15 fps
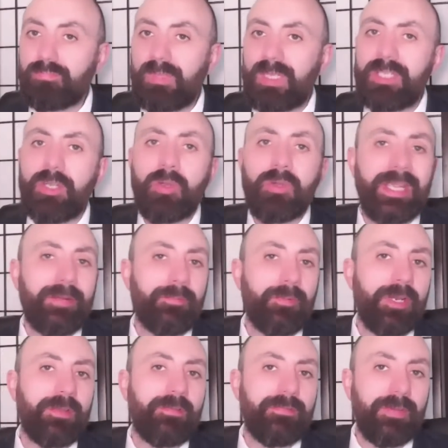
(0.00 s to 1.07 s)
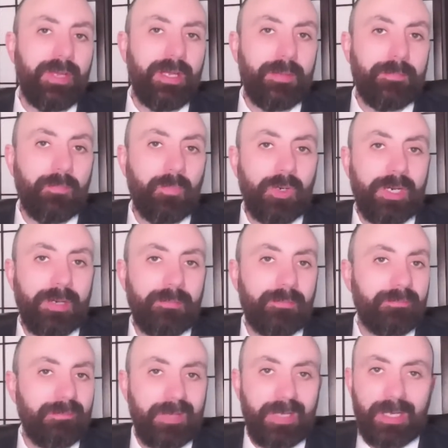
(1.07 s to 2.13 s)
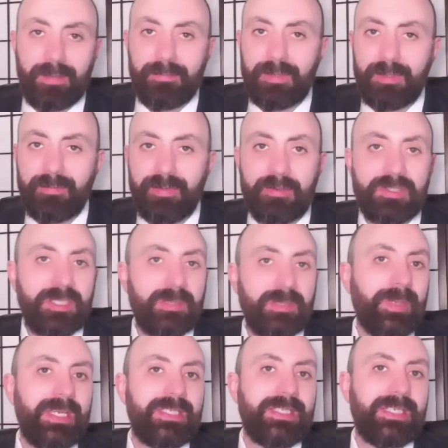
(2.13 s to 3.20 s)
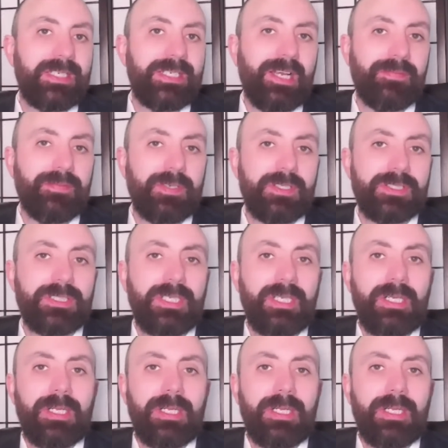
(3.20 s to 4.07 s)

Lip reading: and not get rid of the voting base it covers.